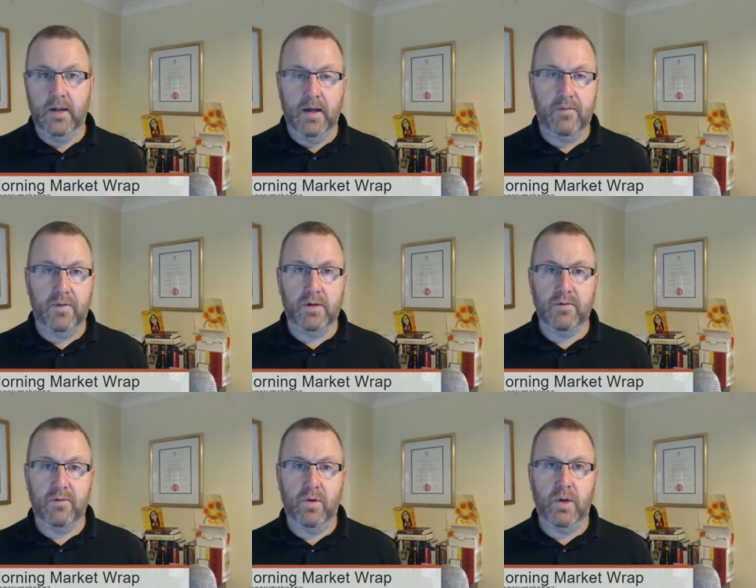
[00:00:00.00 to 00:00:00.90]
And for
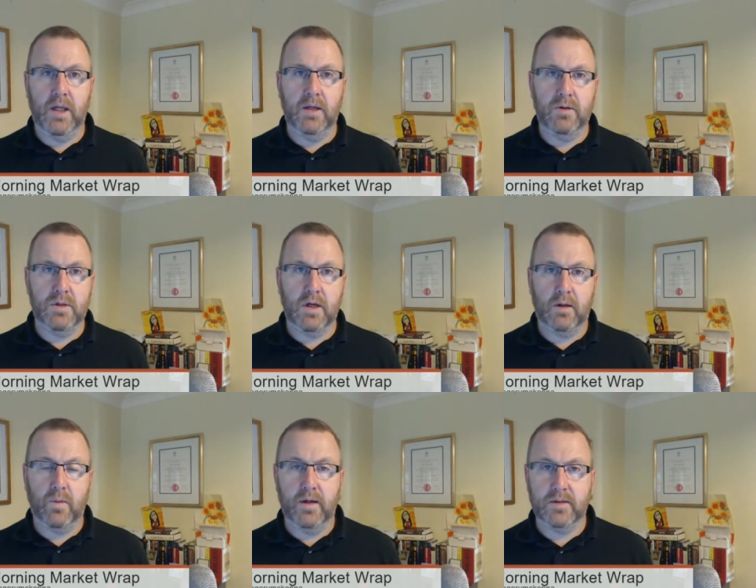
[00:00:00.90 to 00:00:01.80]
those of you in New
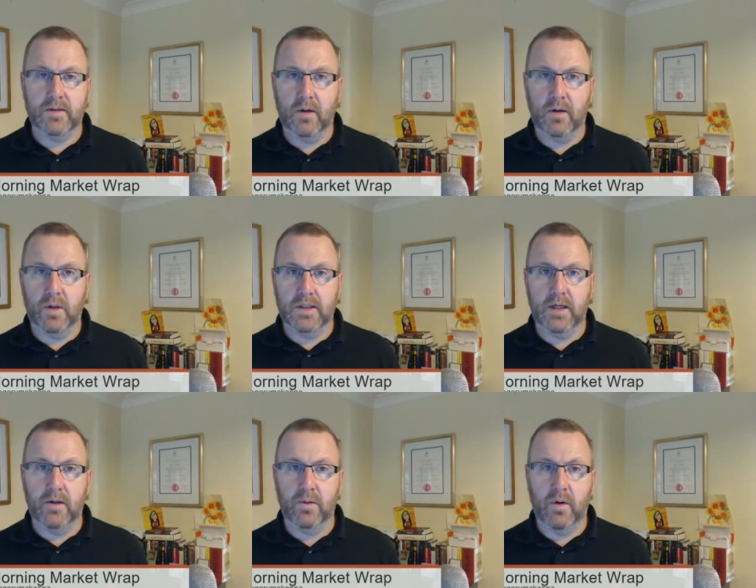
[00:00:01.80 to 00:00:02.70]
South Wales and
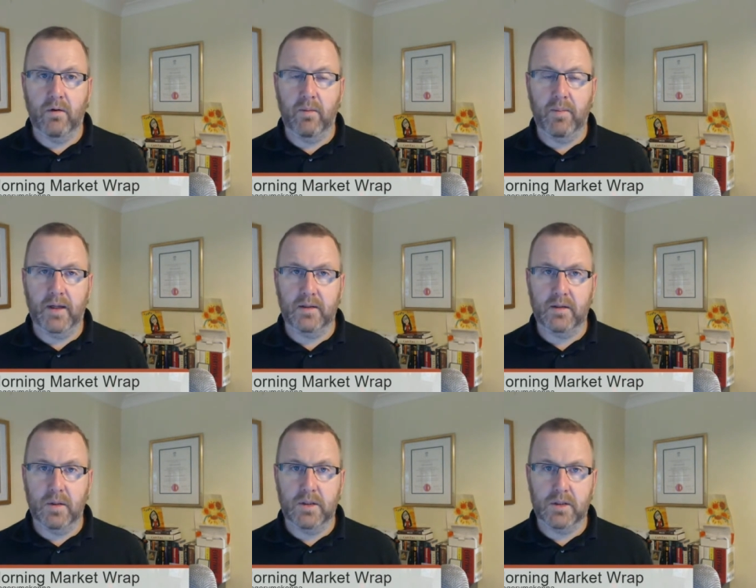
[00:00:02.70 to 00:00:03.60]
Queensland who are about to be
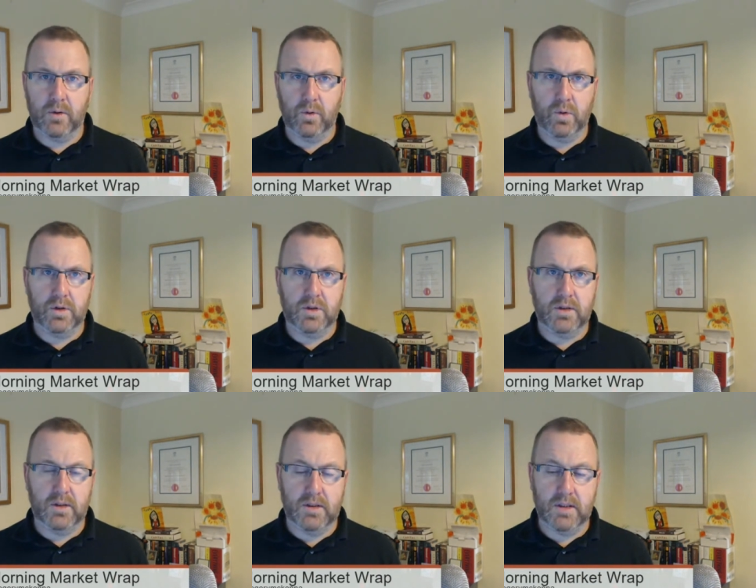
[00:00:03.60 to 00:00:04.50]
scorched
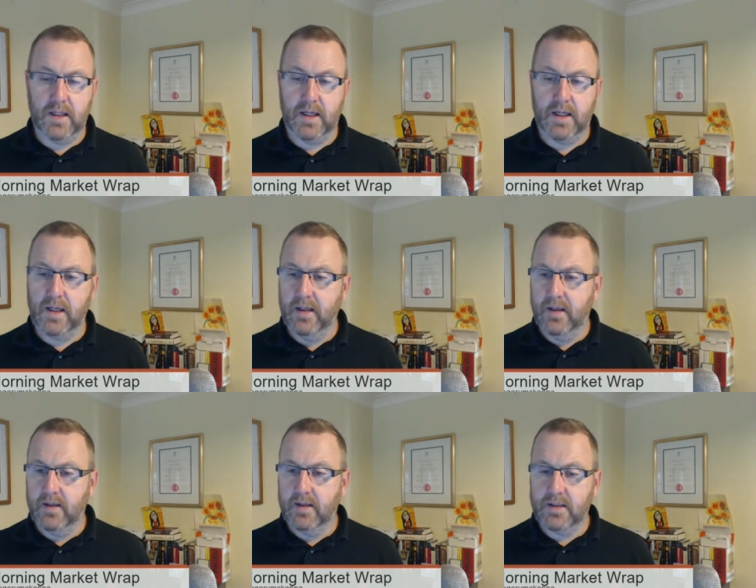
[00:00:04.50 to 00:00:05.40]
today,
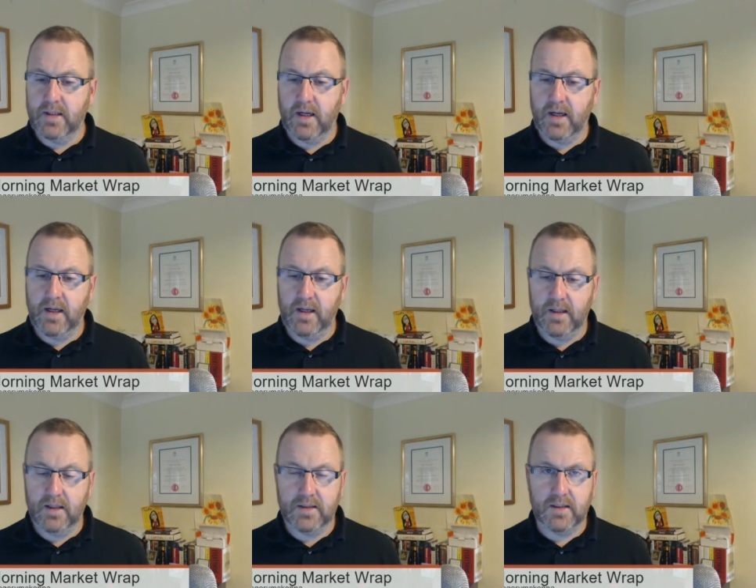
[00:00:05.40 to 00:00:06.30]
stay
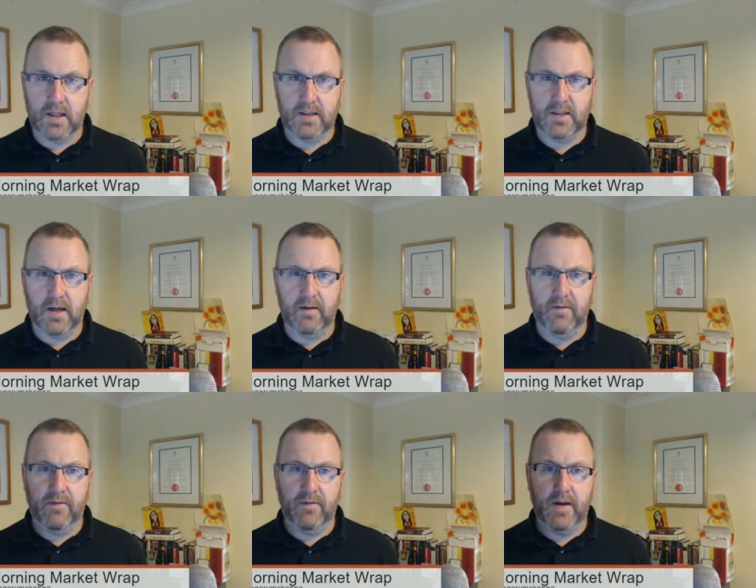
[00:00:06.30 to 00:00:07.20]
safe
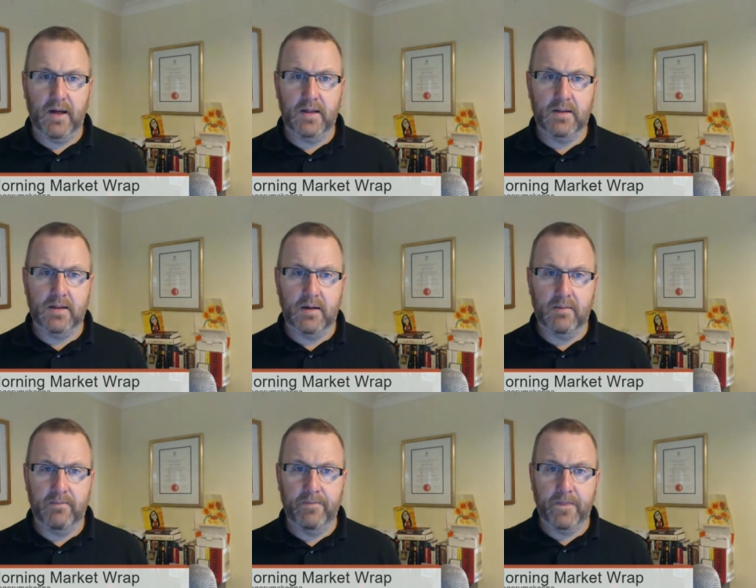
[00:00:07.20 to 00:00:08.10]
and
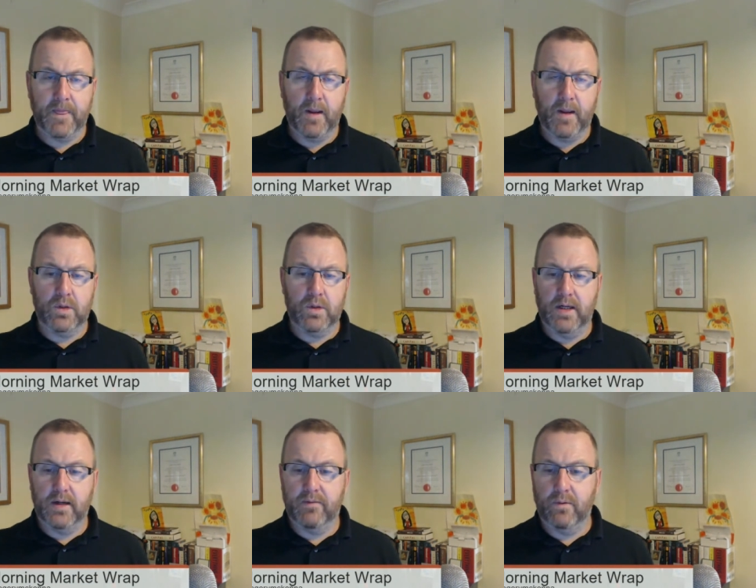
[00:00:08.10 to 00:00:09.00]
watch
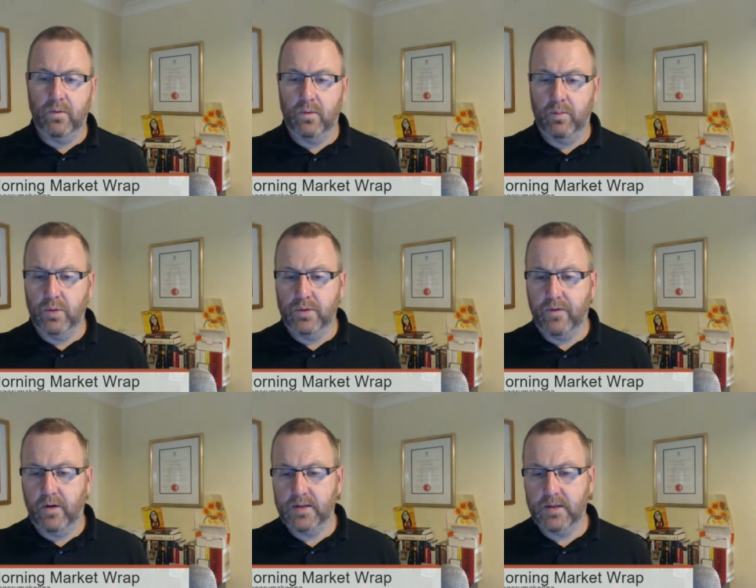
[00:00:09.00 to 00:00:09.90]
out for
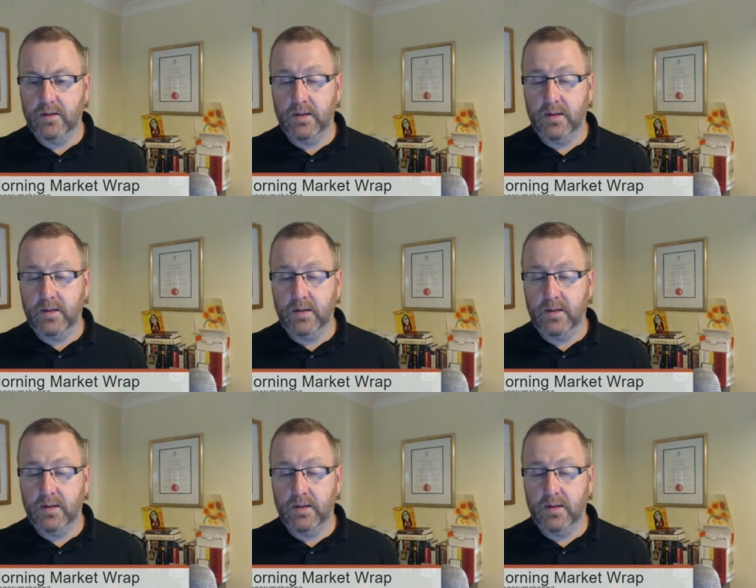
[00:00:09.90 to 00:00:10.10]
bushfires, and